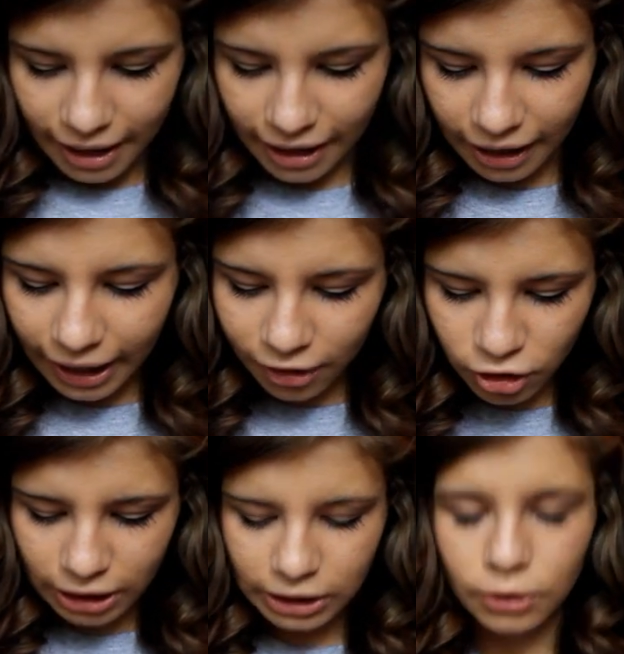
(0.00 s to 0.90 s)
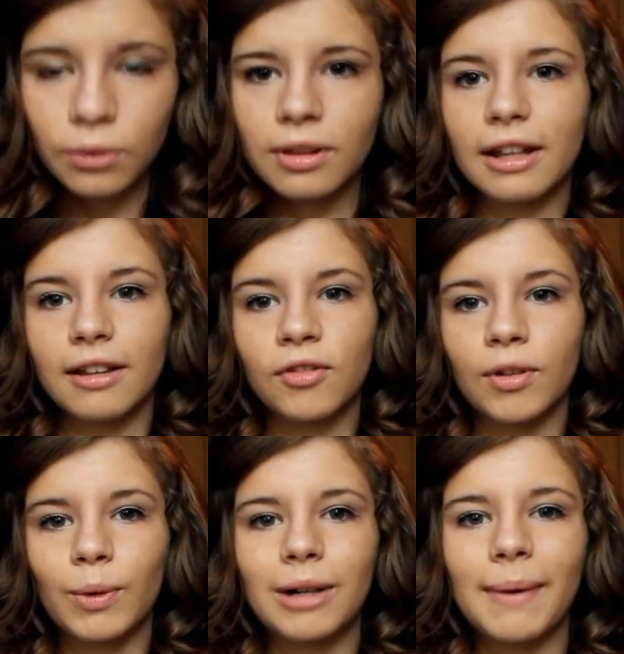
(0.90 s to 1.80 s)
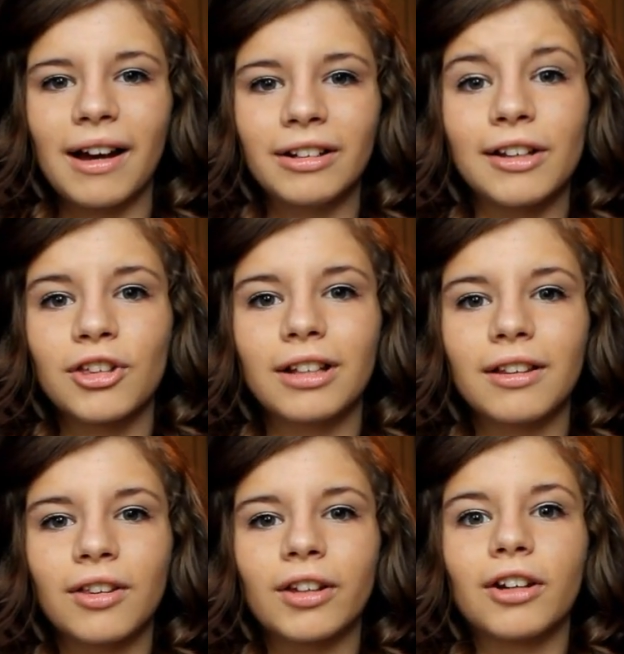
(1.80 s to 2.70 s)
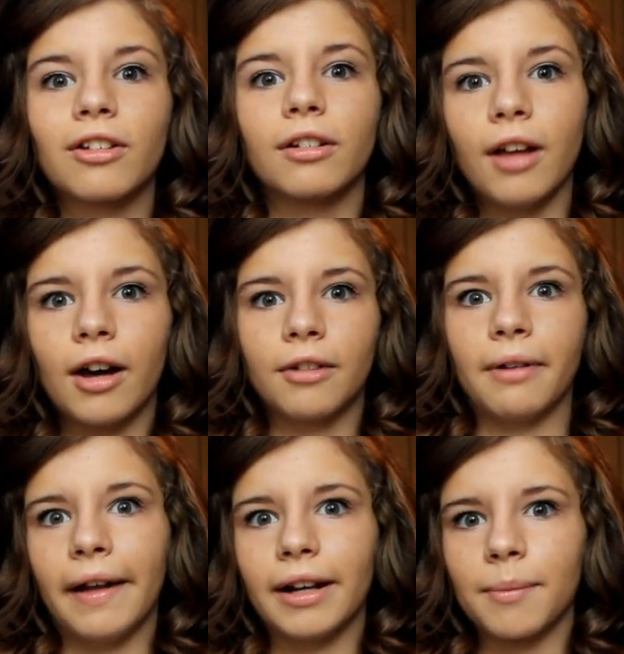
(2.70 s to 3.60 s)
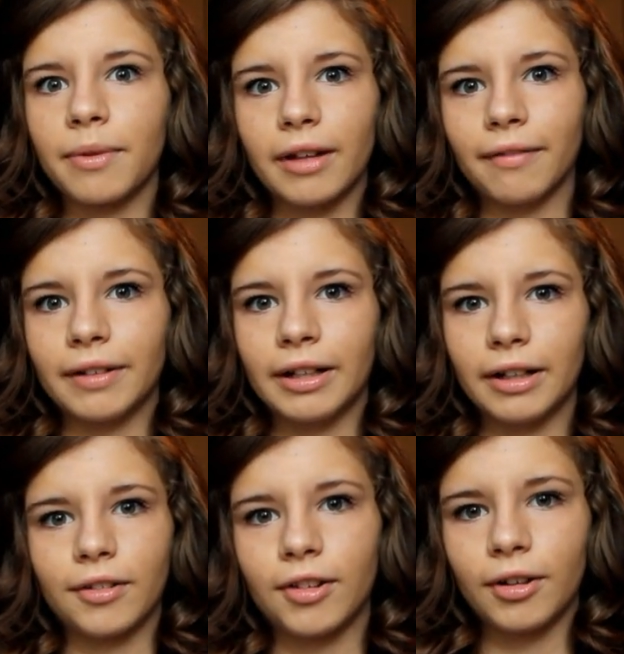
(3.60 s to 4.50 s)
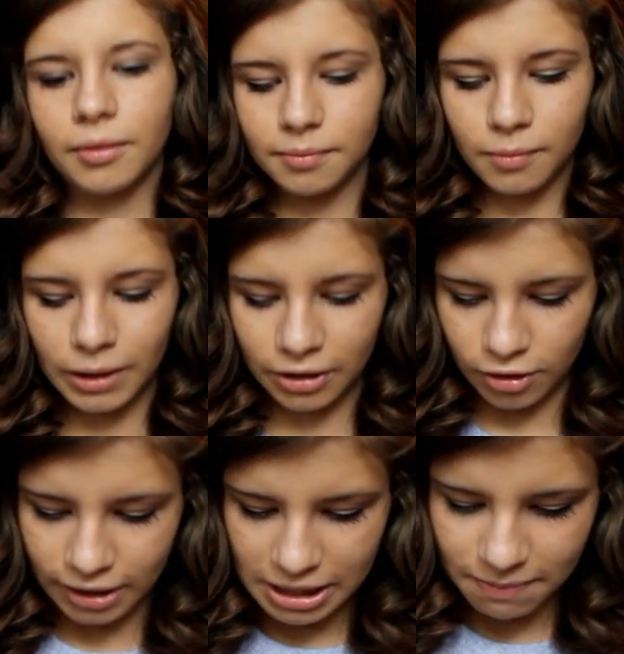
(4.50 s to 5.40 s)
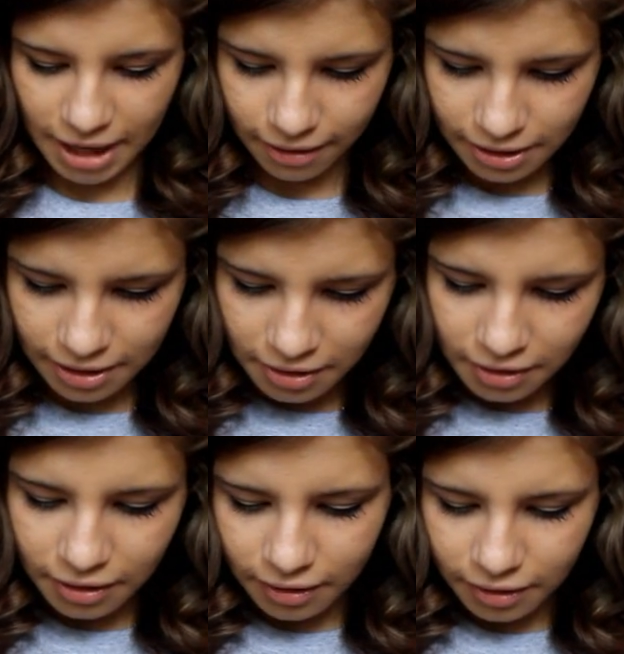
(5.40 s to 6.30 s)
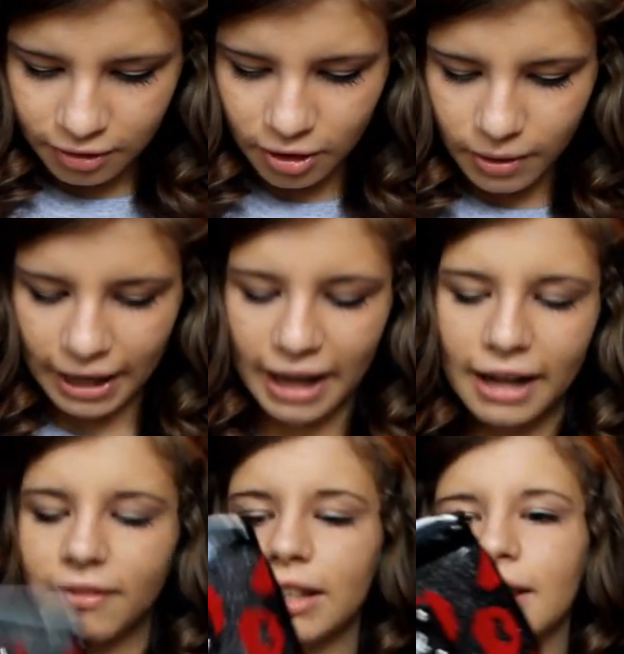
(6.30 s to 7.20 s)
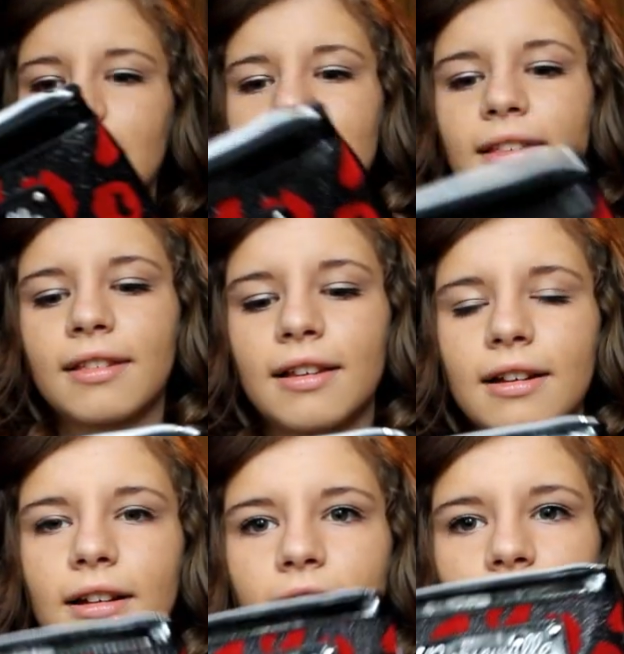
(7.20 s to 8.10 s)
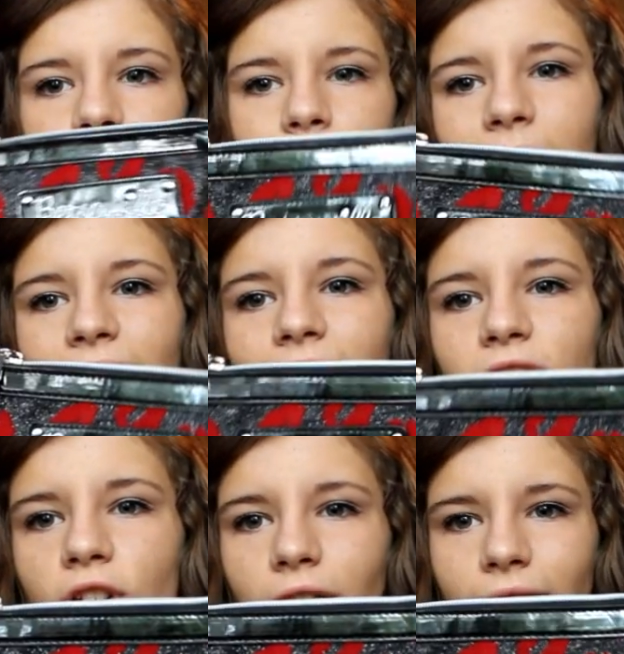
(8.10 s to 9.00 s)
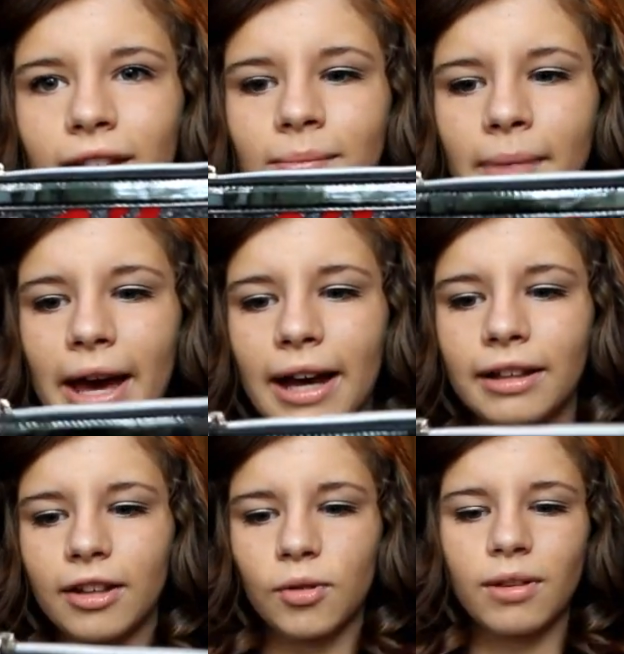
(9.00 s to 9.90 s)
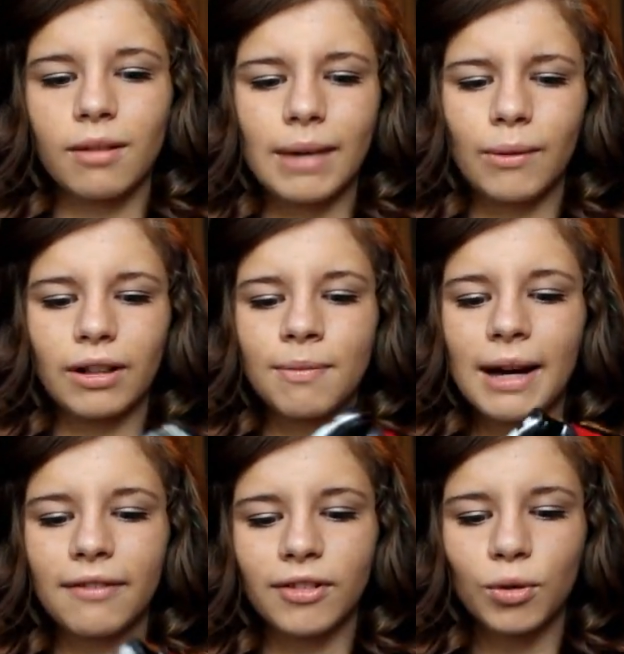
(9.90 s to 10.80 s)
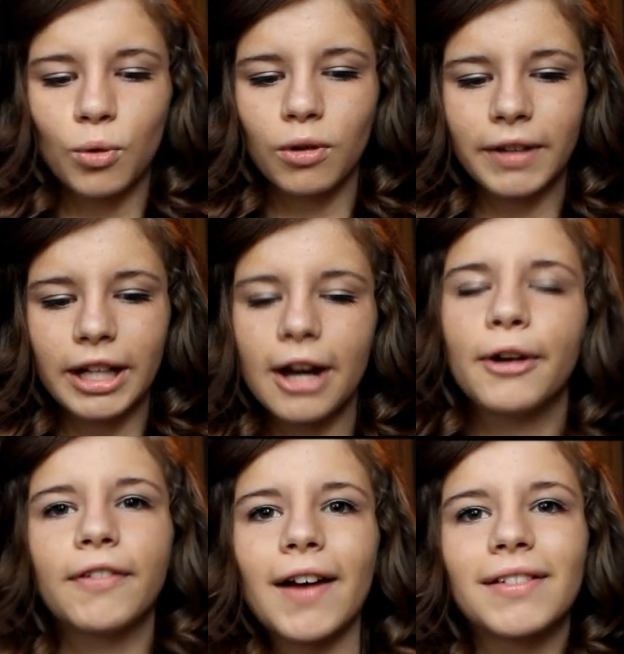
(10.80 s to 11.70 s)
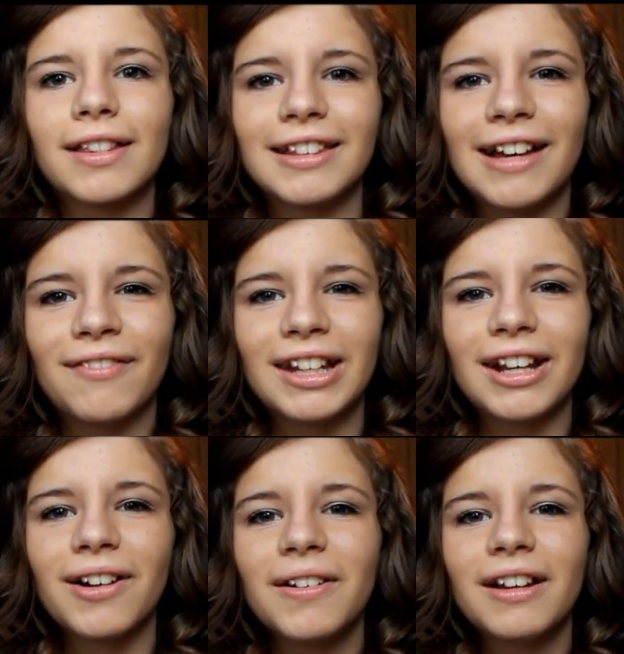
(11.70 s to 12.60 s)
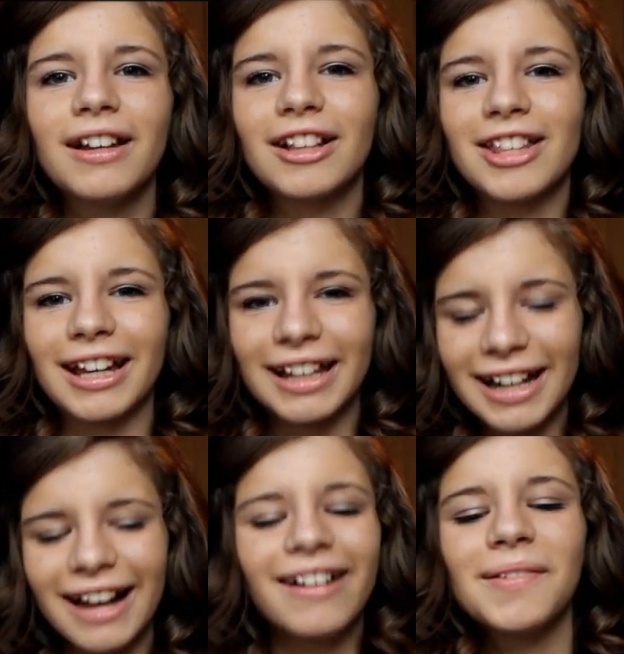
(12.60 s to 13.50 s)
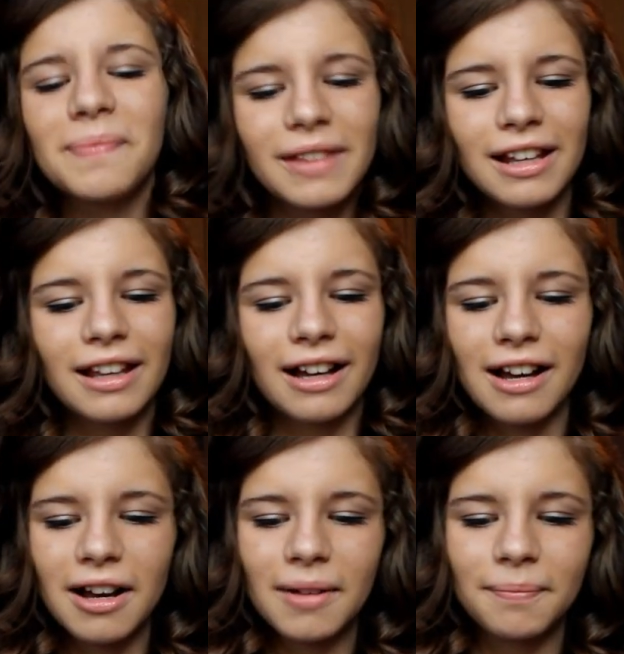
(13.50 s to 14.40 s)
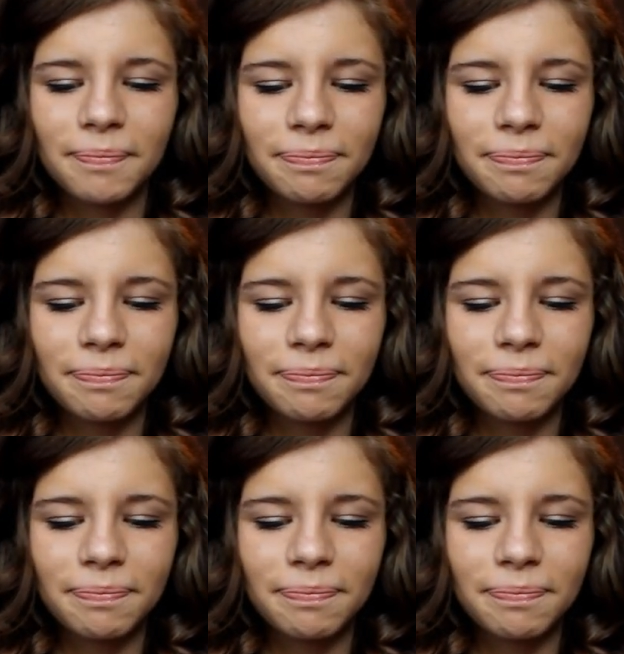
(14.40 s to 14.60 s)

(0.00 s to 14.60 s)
And I actually used this for one of my auditions, so there's a lot of random stuff in here, so we can just keep that. So I have this Betsey Johnson bag. This was in my what to buy for school video. If you haven't seen that video, check it out. Um,